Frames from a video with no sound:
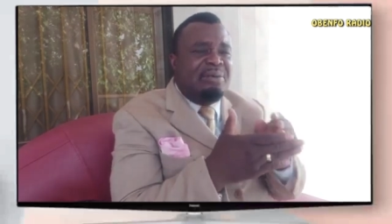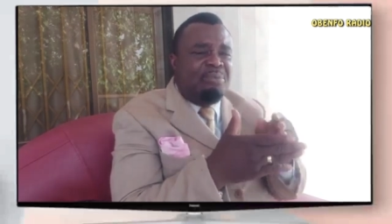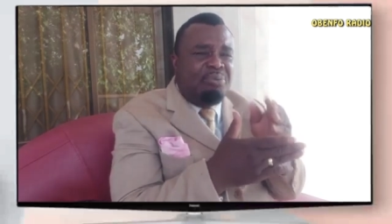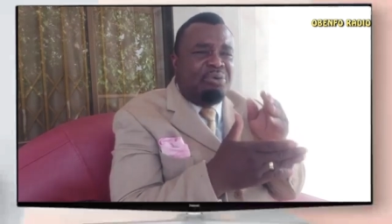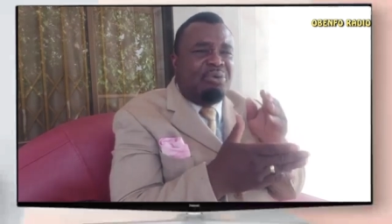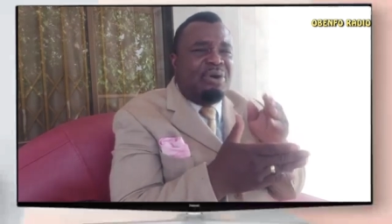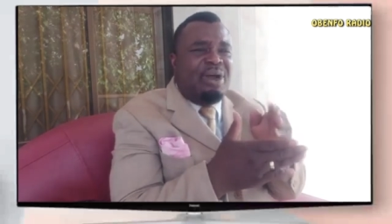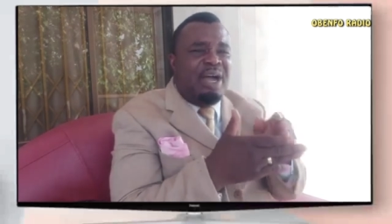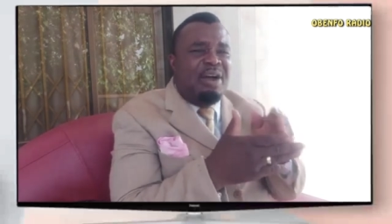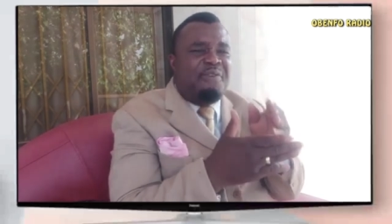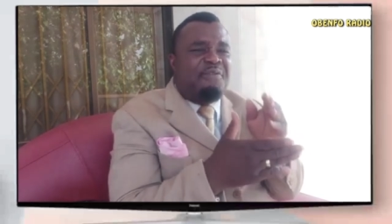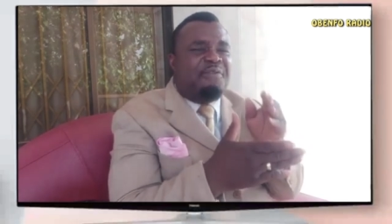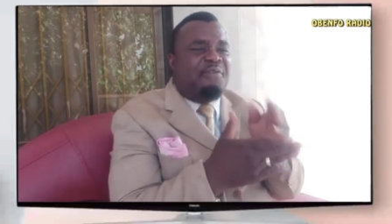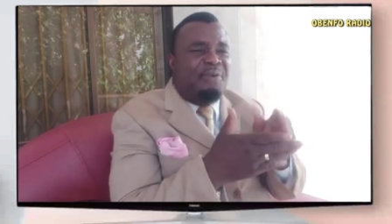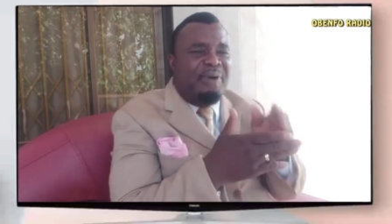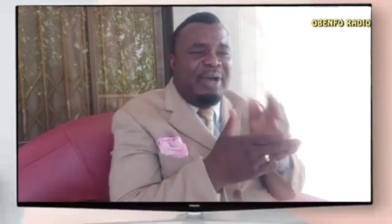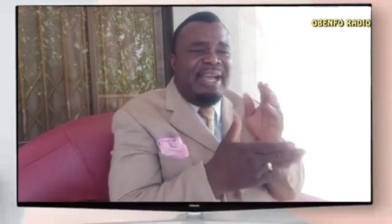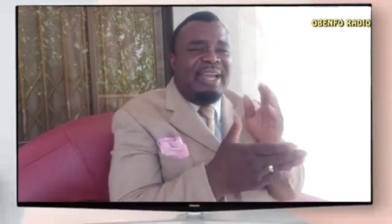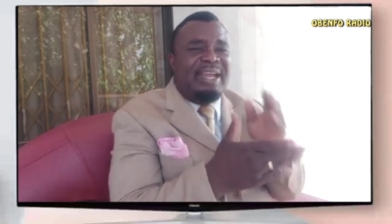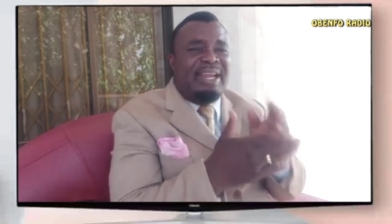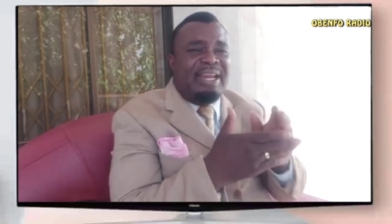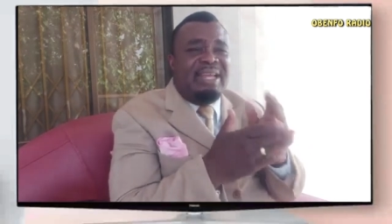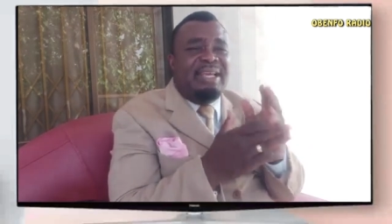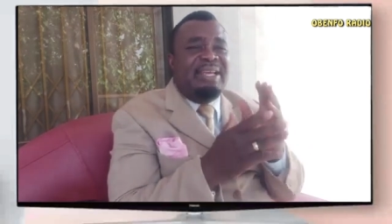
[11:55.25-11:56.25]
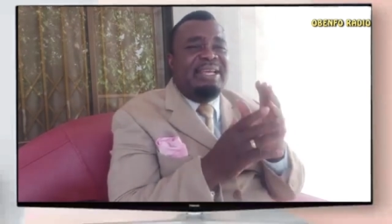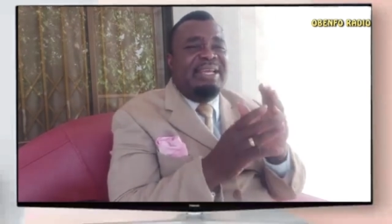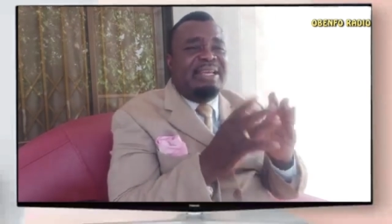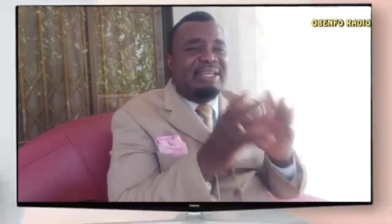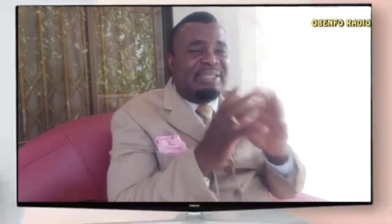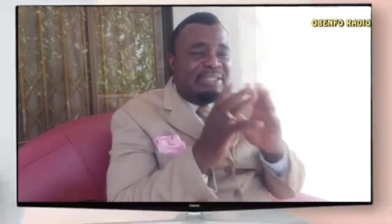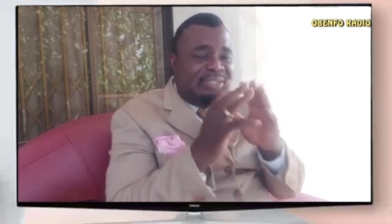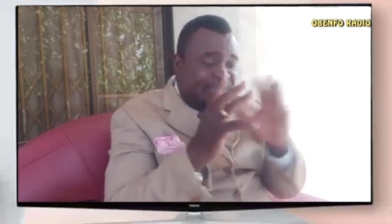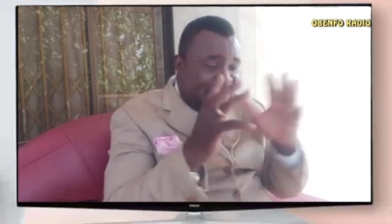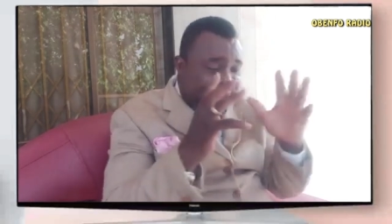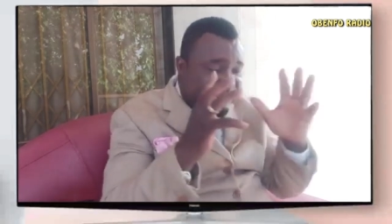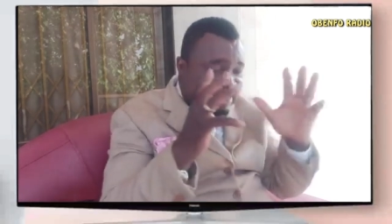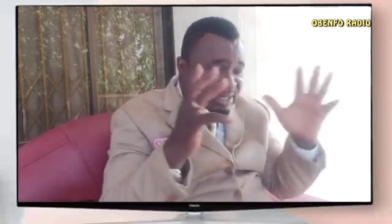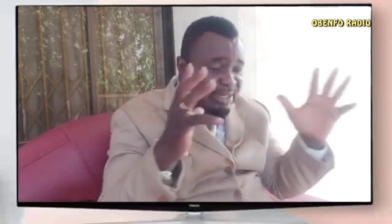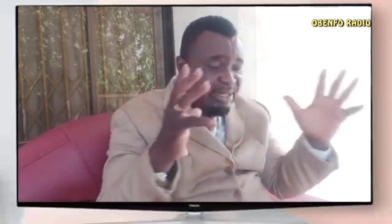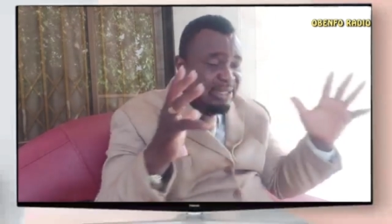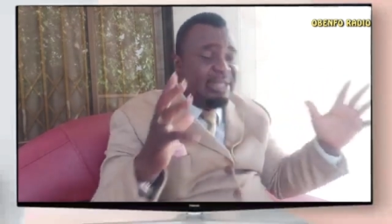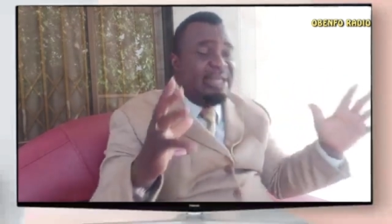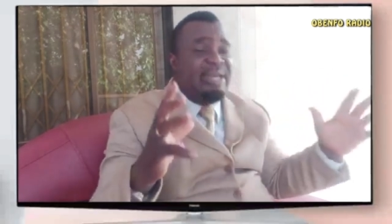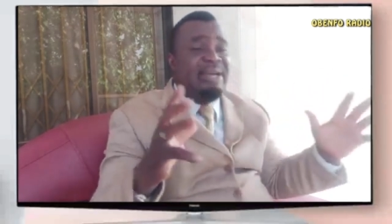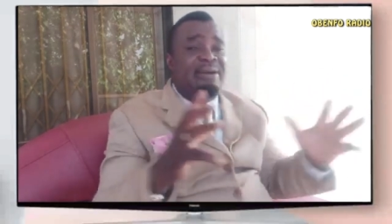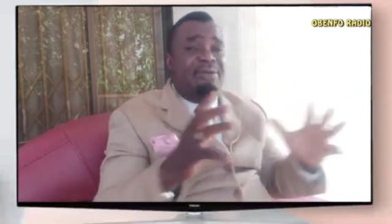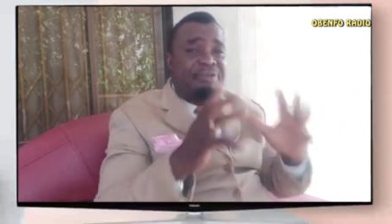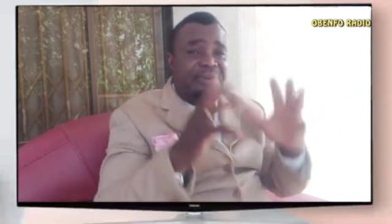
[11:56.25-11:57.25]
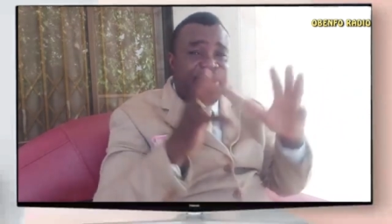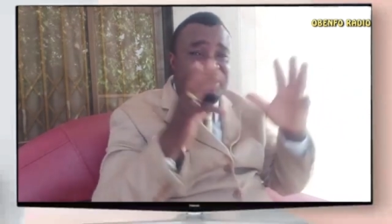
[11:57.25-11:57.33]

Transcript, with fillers: brown for any, since